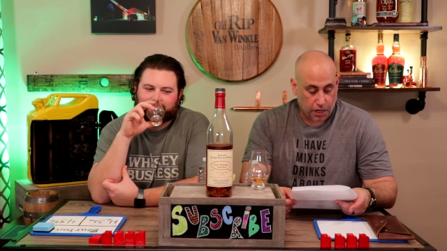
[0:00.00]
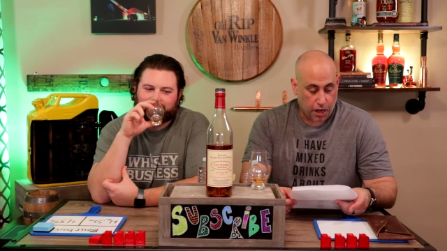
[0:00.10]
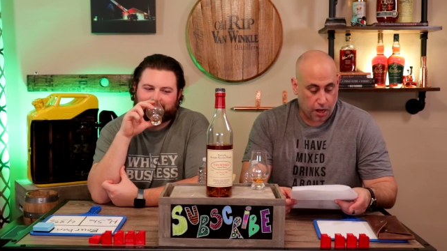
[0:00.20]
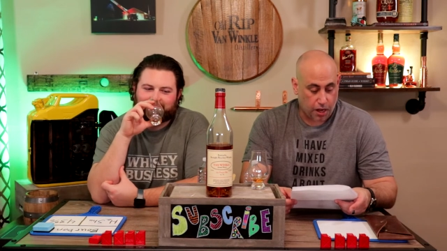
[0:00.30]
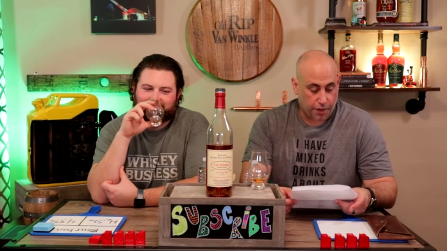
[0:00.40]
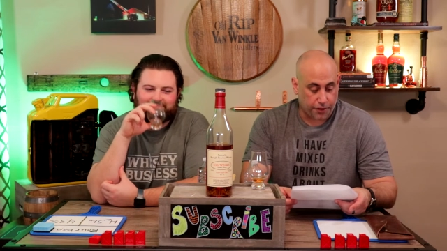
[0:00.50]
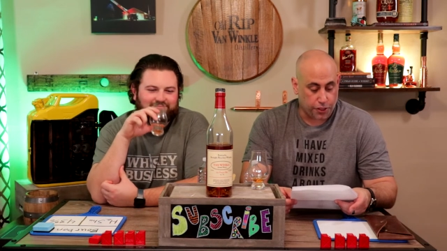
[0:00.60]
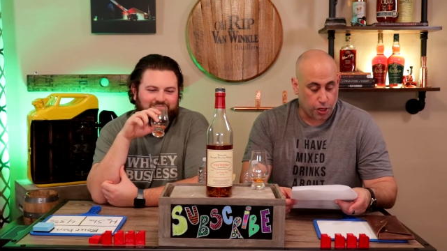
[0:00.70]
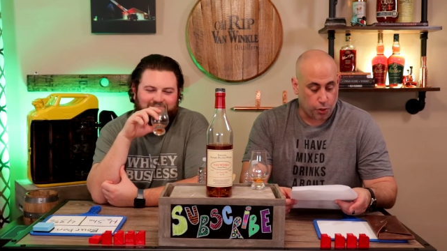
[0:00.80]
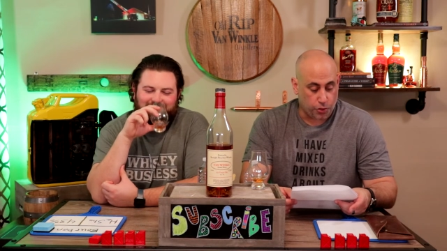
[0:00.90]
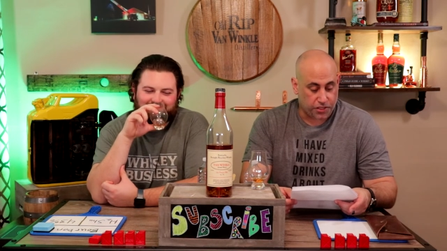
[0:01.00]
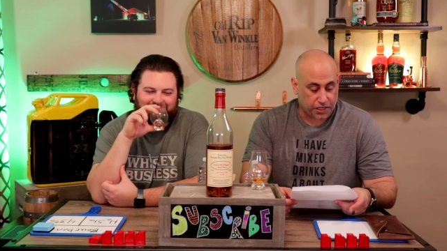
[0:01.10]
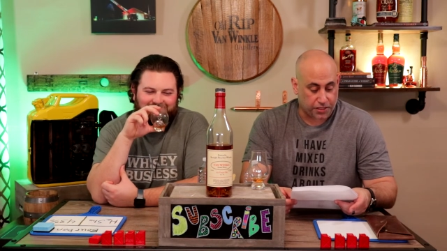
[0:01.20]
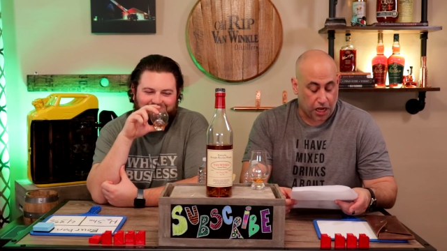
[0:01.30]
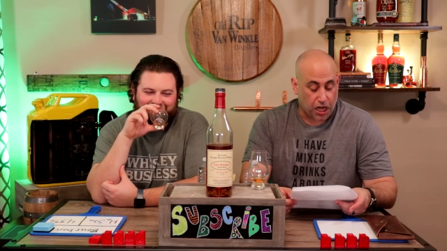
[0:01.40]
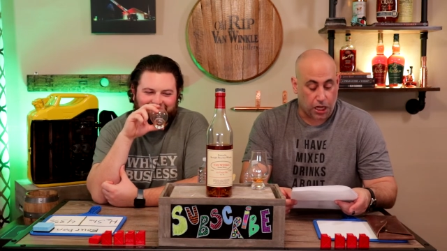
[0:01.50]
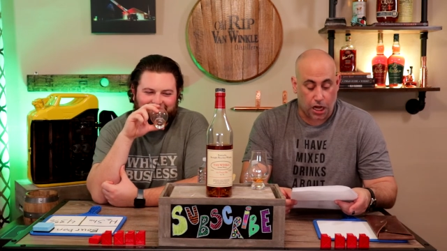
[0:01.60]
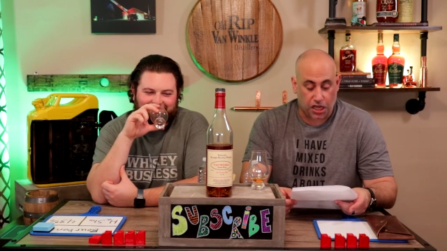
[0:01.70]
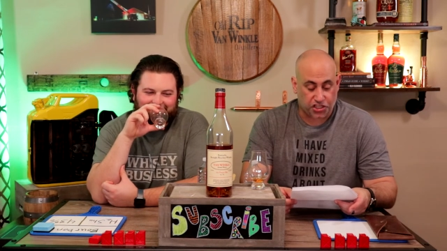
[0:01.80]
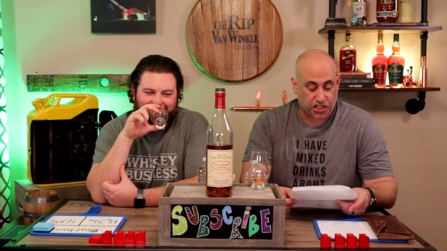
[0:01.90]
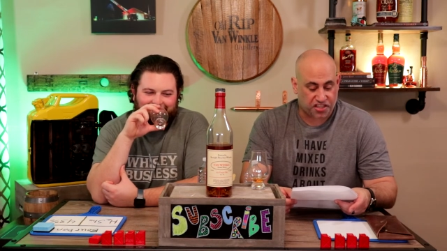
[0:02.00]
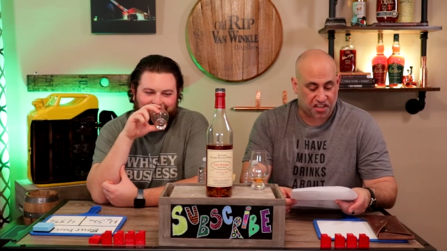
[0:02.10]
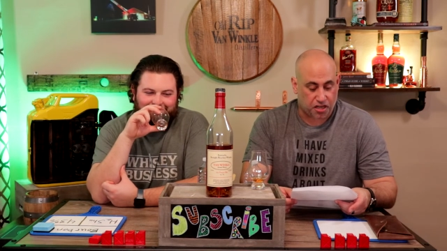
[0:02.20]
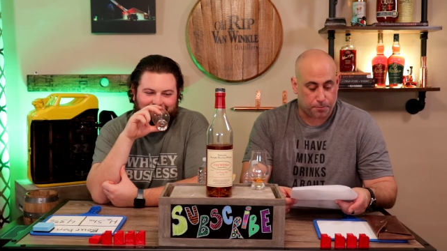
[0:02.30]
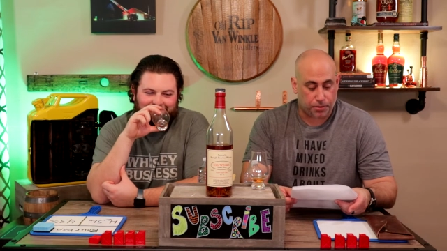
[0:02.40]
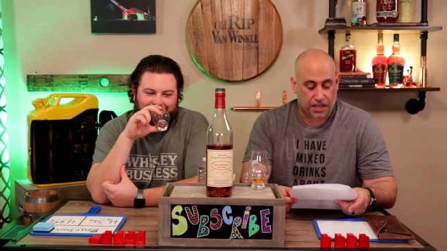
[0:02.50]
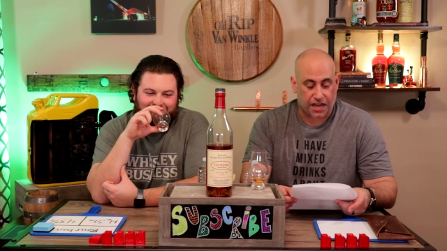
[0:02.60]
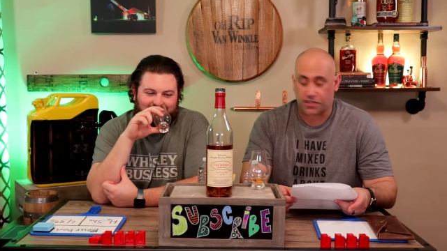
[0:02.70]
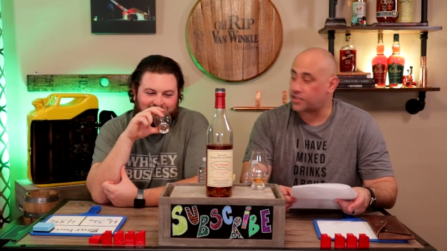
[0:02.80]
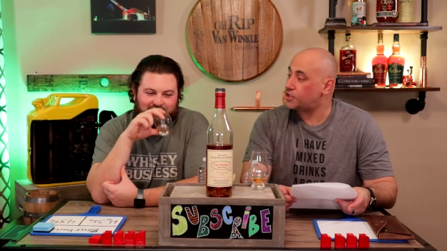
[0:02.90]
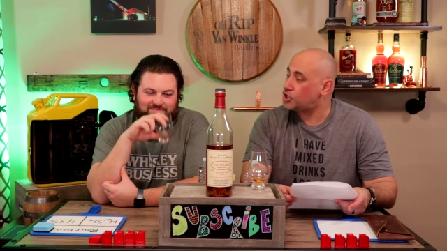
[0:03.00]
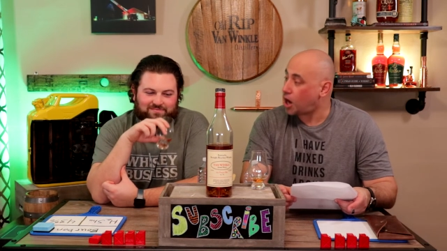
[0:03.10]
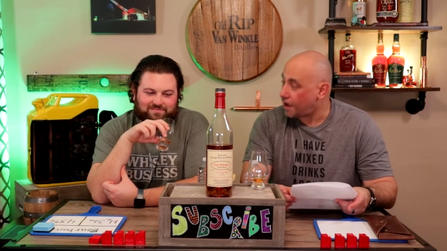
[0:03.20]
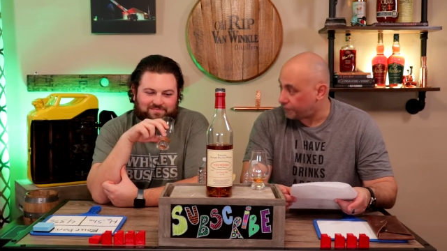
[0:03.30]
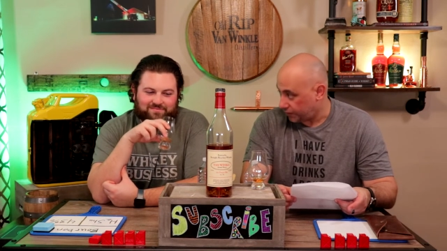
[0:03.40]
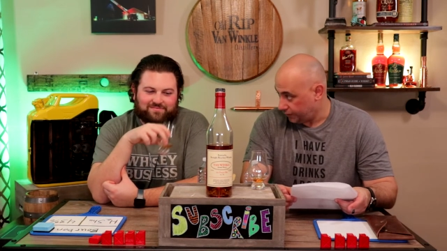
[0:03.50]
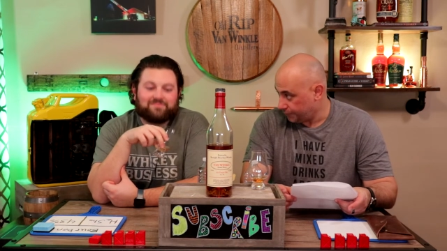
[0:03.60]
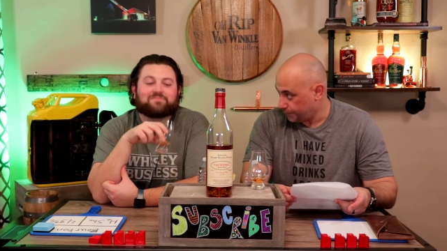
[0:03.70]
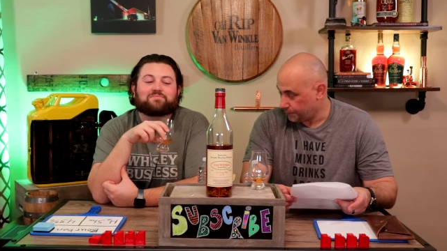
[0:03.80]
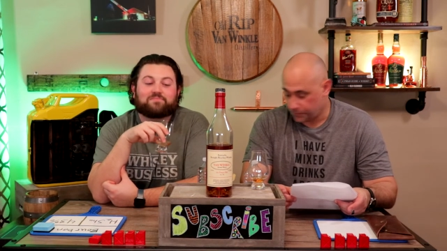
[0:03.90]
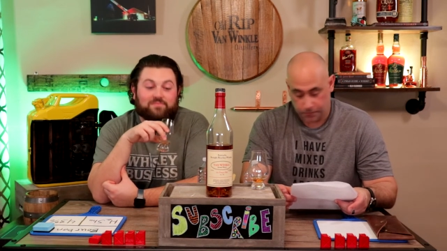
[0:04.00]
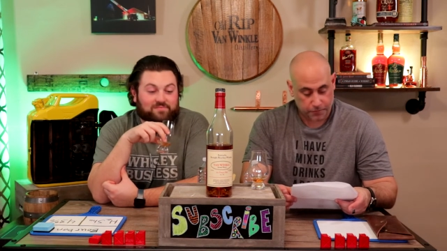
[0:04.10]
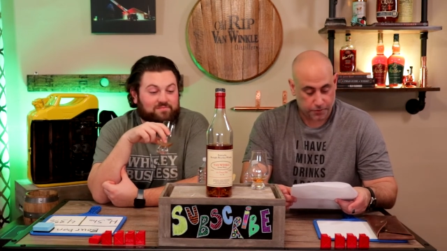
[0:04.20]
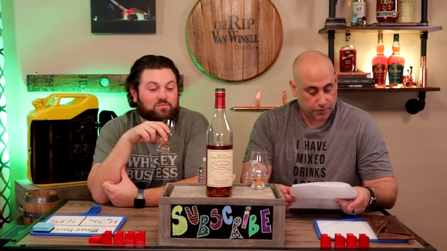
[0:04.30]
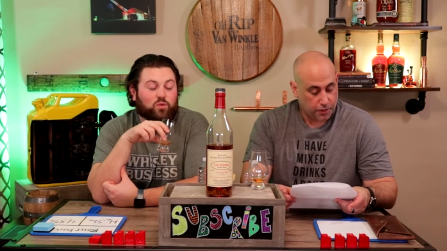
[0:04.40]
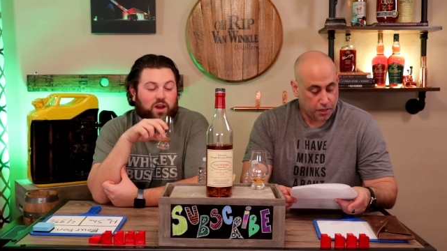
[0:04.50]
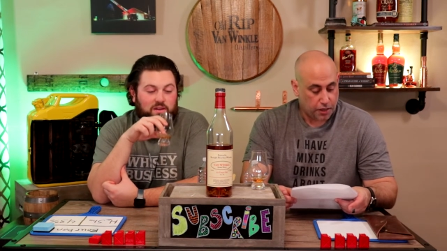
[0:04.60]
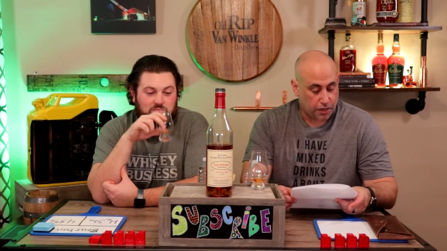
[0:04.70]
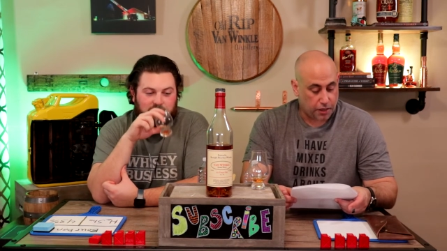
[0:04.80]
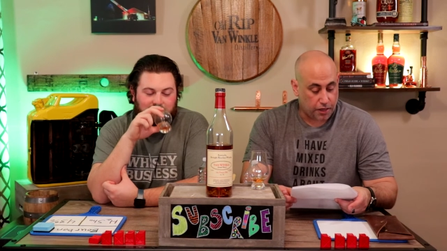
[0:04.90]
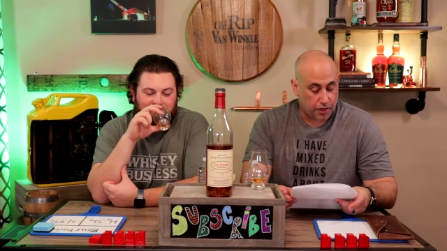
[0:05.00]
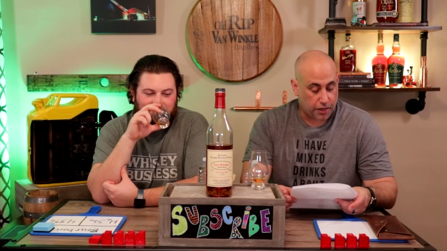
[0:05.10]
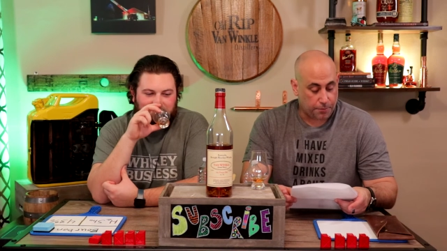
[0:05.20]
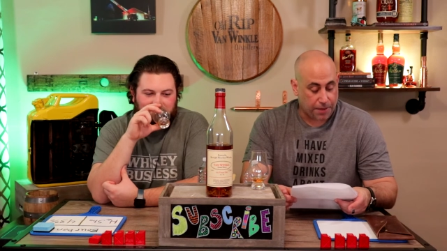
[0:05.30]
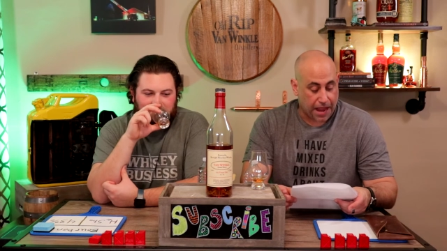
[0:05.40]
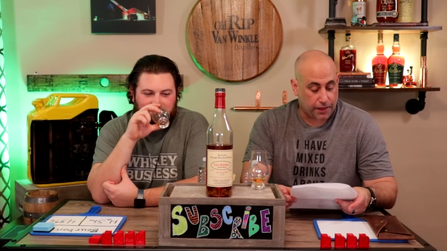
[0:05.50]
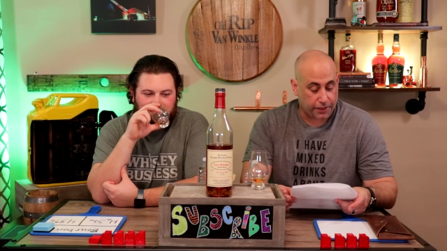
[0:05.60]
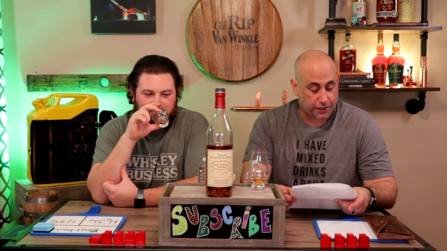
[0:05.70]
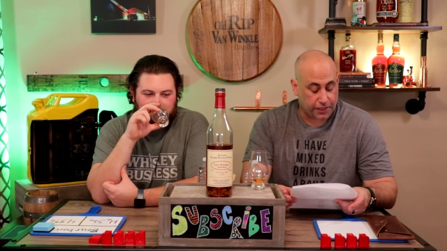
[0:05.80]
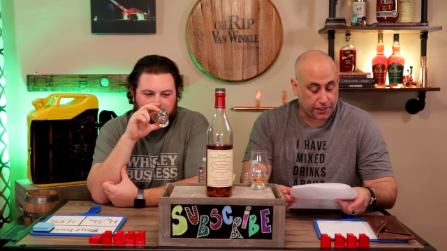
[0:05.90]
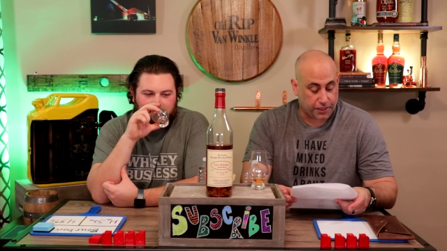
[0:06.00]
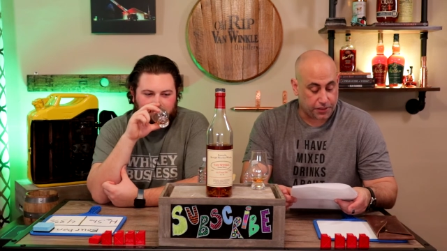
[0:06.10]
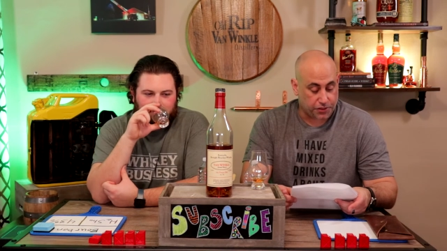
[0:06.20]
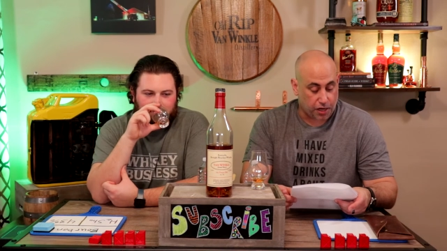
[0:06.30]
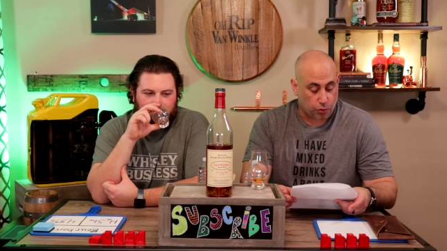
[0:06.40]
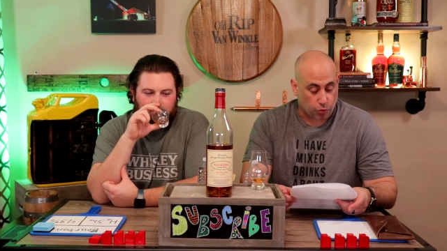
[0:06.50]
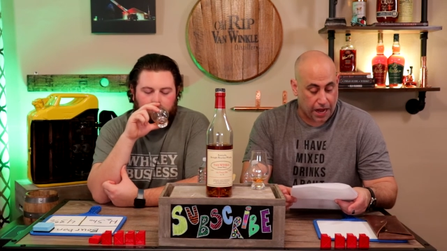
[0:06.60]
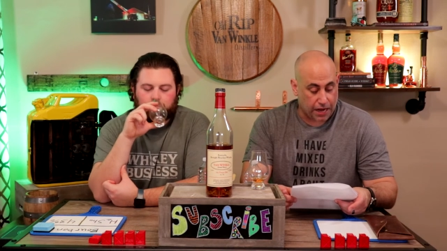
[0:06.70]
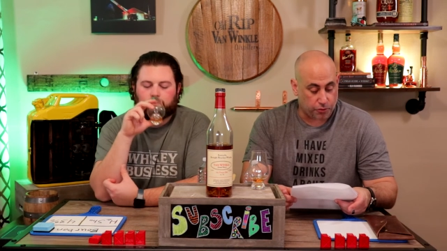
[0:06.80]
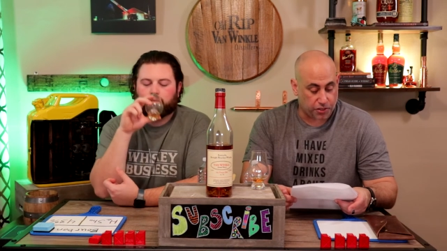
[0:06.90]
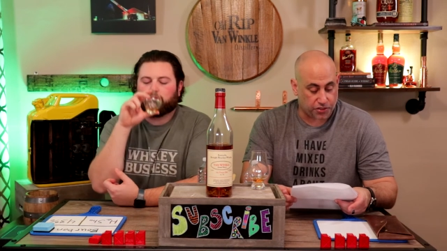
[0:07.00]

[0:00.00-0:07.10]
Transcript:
Speaker 1: Uh, the nose is luscious, complex, toffee. Okay. Uh, palate is a round,